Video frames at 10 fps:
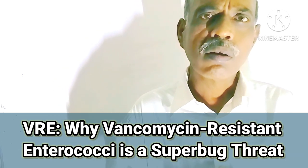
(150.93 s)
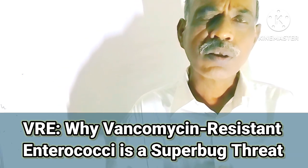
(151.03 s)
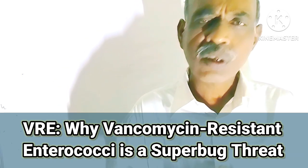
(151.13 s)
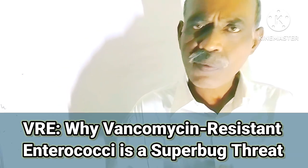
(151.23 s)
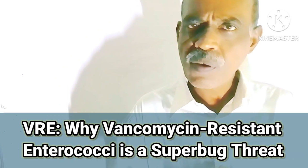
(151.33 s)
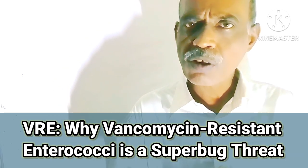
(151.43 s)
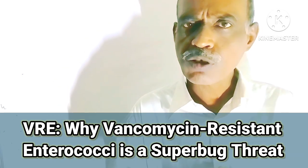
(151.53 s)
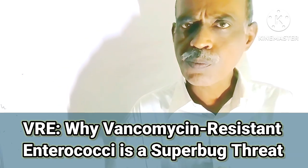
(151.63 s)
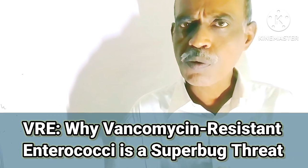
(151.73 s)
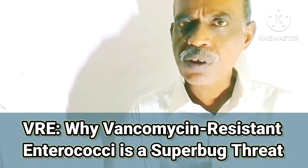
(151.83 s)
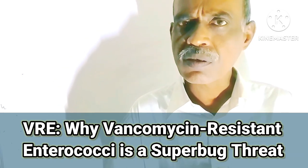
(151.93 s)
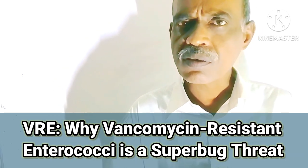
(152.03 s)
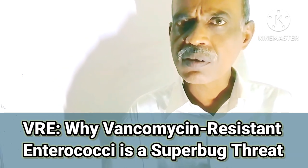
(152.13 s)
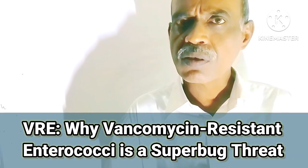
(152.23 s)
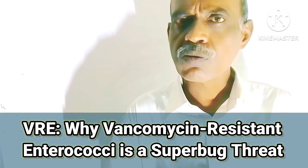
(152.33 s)

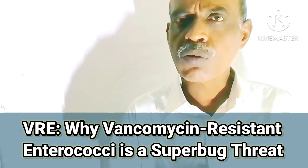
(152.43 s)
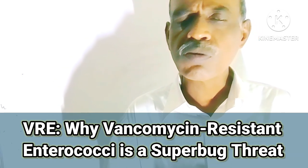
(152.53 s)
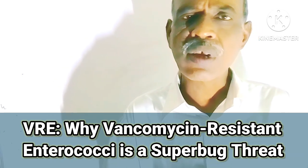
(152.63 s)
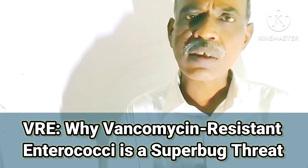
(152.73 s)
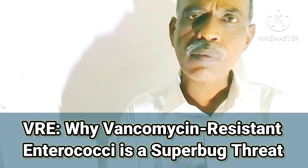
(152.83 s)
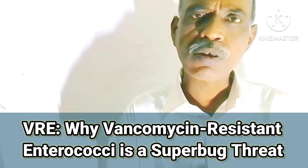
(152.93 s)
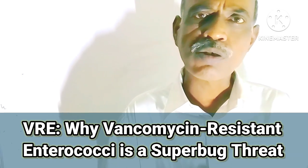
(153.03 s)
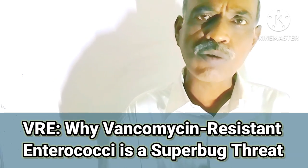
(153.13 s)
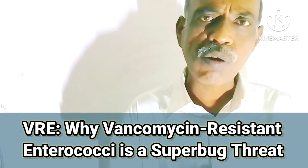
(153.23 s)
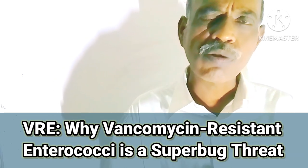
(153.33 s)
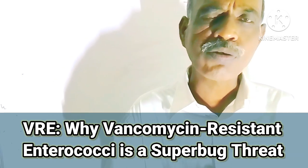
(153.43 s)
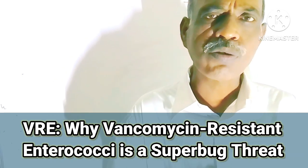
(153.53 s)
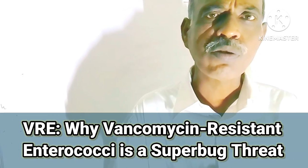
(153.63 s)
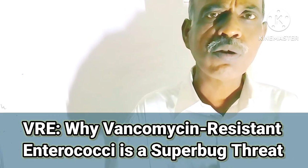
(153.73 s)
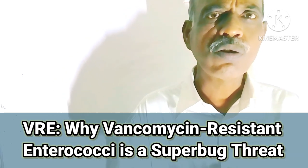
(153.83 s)
cephalosporins, those antibiotics
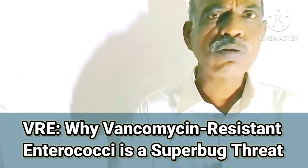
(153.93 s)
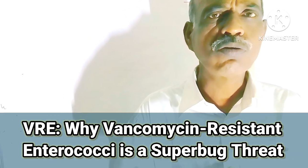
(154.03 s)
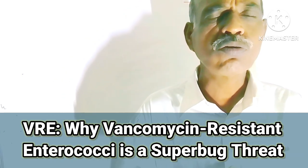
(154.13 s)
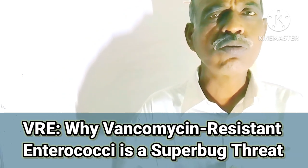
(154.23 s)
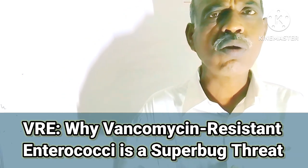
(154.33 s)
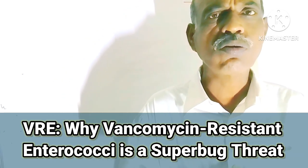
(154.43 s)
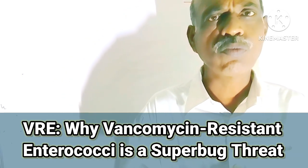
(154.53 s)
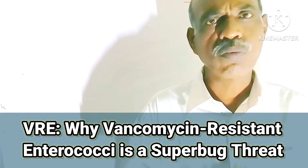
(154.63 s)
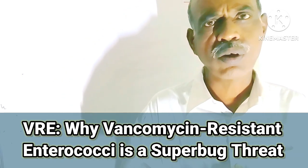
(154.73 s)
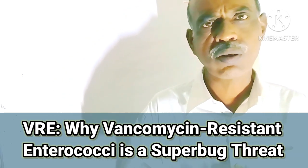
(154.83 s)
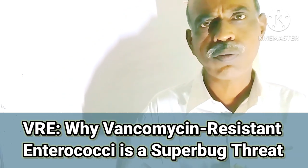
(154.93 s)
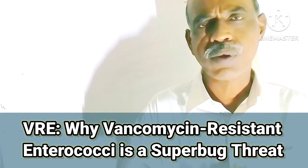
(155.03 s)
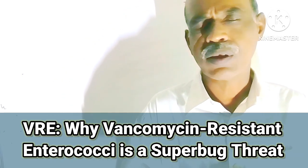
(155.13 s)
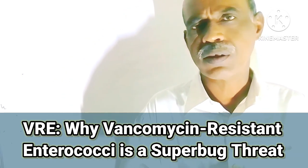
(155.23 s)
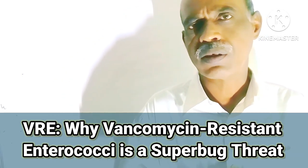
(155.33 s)
also do not work
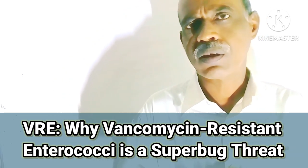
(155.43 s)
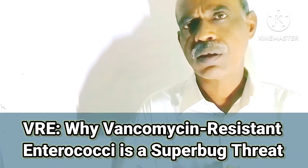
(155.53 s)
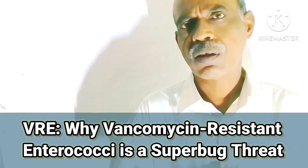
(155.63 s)
well